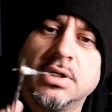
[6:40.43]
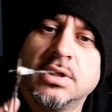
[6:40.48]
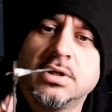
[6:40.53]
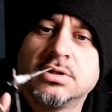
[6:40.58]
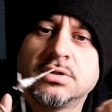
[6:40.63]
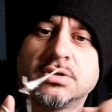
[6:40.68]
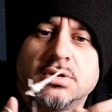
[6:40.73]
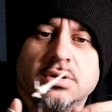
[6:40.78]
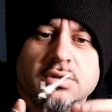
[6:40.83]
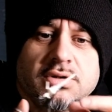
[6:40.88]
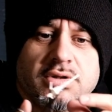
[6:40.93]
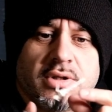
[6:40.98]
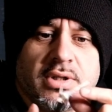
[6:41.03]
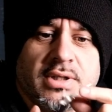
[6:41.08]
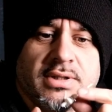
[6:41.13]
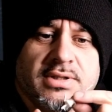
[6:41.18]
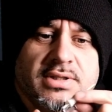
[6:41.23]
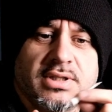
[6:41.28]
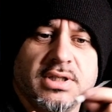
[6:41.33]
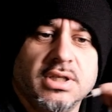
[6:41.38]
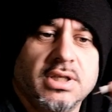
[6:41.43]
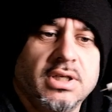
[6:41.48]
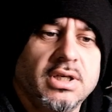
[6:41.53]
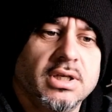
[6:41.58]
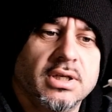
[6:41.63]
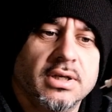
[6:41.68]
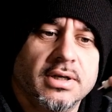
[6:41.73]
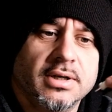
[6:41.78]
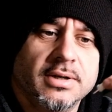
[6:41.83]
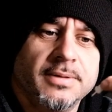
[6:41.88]
So as you can see
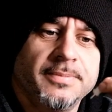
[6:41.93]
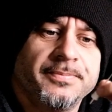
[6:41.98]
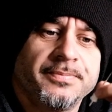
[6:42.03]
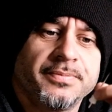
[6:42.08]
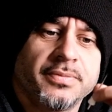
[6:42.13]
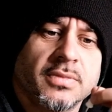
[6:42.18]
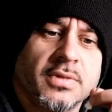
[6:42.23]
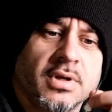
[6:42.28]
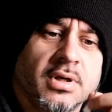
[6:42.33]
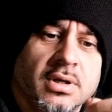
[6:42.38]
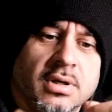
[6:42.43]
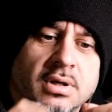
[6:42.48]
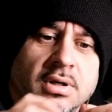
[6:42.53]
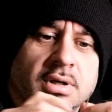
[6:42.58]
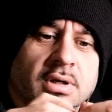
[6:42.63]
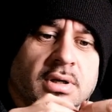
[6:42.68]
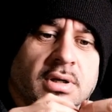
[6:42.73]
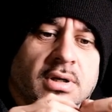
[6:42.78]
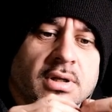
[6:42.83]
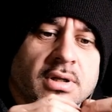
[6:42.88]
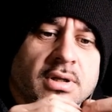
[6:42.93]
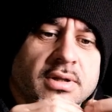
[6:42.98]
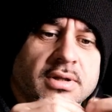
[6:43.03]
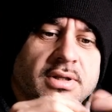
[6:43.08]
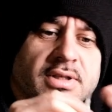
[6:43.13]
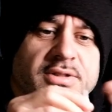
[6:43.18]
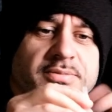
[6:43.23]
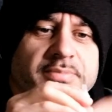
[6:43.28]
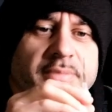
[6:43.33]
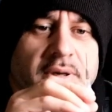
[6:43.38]
here,
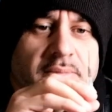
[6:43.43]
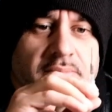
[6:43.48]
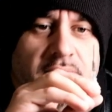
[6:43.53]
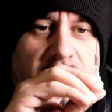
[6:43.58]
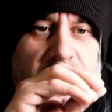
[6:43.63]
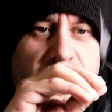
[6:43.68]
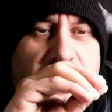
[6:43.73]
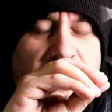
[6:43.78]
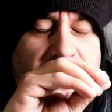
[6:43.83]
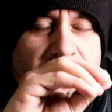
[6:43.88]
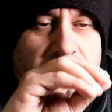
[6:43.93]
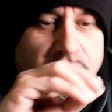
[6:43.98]
this membrane,